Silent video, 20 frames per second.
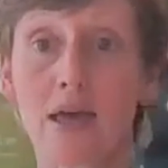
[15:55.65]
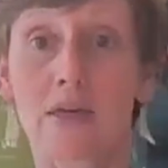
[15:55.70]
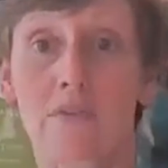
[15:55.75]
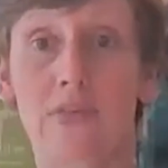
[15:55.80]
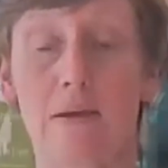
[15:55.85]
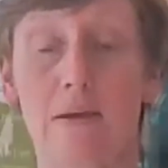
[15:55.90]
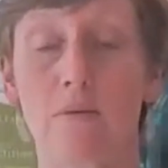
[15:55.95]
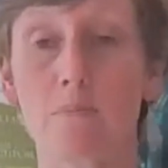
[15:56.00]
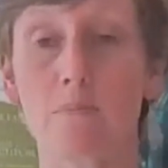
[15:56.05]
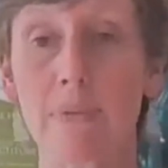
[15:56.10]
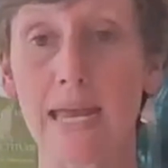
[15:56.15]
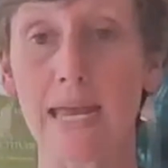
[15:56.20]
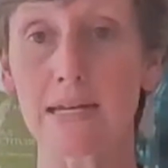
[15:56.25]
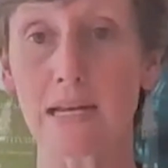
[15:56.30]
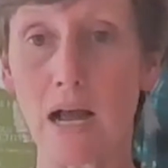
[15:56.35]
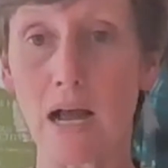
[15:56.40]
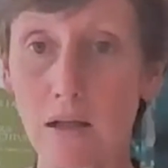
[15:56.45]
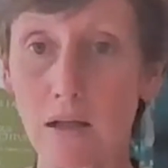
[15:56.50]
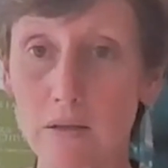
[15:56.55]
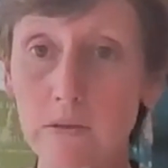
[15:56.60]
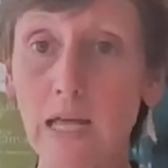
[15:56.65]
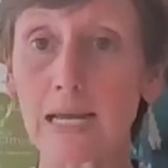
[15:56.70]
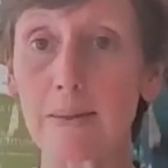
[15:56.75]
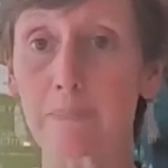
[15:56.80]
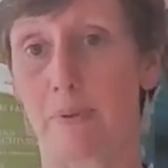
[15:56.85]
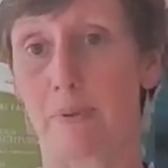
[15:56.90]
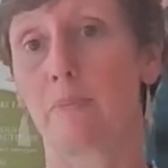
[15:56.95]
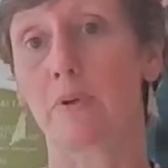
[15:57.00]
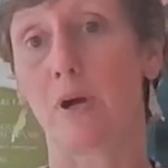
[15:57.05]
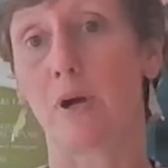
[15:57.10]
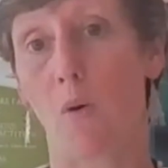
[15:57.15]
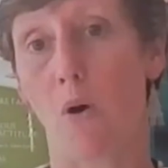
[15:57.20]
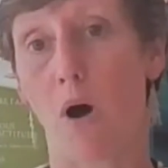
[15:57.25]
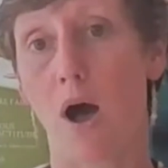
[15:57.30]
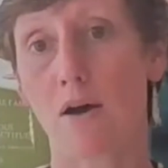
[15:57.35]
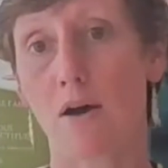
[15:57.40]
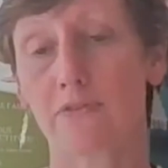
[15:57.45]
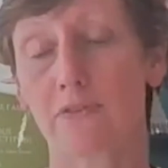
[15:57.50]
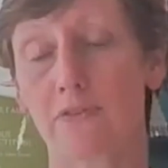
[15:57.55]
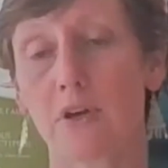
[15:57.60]
that made a light bulb go
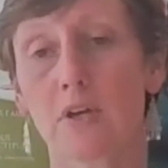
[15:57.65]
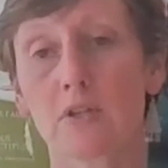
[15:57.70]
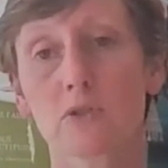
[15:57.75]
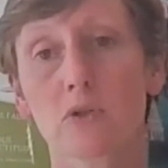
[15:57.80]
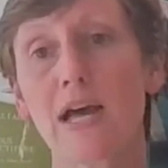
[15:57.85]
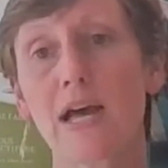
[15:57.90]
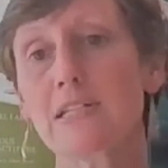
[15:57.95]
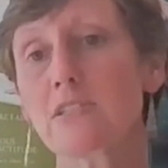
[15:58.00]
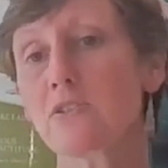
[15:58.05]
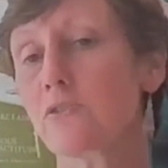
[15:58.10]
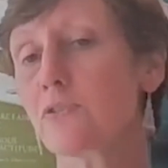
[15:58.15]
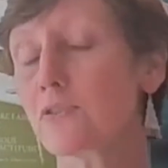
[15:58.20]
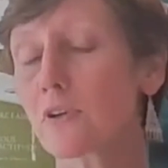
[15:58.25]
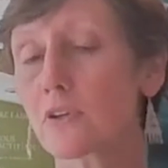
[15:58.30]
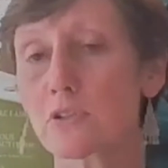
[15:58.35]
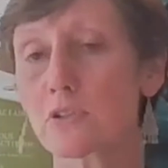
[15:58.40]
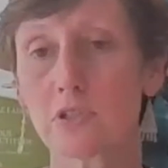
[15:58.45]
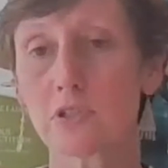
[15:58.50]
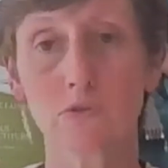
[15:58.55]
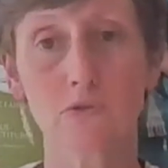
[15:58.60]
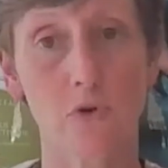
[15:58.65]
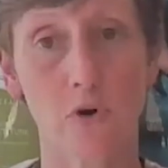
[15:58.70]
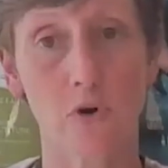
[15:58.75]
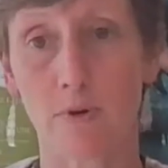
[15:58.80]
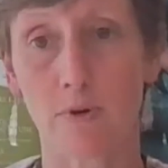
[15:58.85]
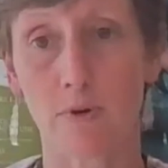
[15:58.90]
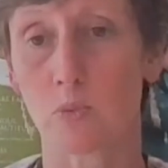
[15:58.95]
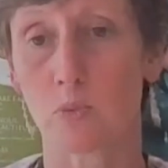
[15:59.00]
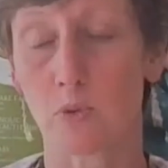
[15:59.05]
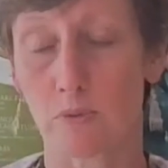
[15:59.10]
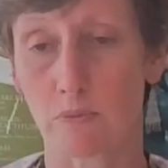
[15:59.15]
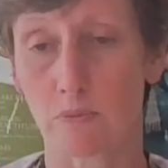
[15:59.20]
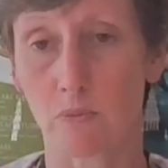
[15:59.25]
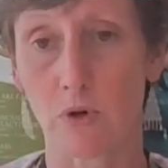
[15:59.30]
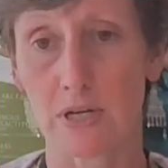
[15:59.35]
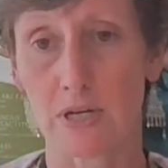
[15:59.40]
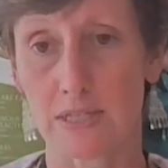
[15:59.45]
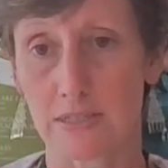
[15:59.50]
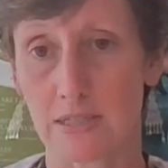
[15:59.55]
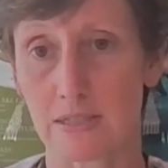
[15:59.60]
off. So that's first and foremost
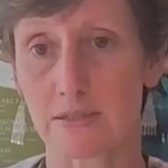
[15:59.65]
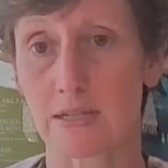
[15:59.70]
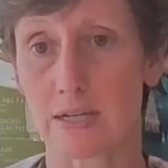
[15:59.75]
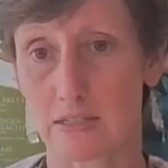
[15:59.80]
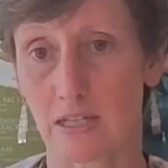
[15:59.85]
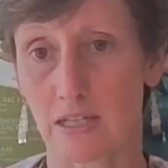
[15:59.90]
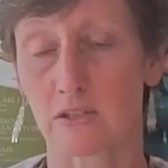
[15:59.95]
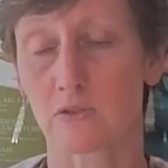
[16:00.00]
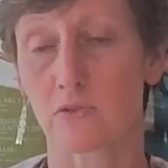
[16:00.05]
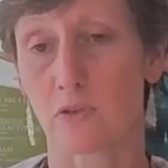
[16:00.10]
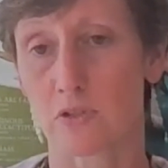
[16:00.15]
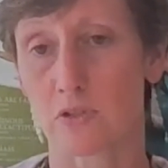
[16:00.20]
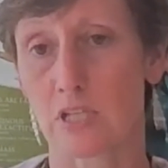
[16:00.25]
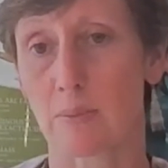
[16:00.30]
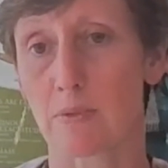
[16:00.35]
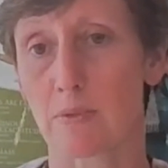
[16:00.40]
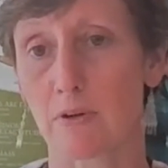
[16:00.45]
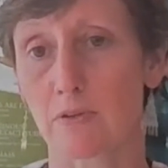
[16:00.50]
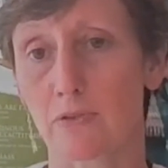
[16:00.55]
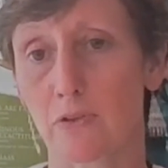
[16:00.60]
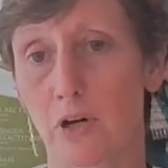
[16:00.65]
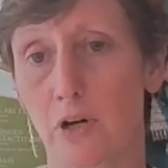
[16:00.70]
what is a successful summer for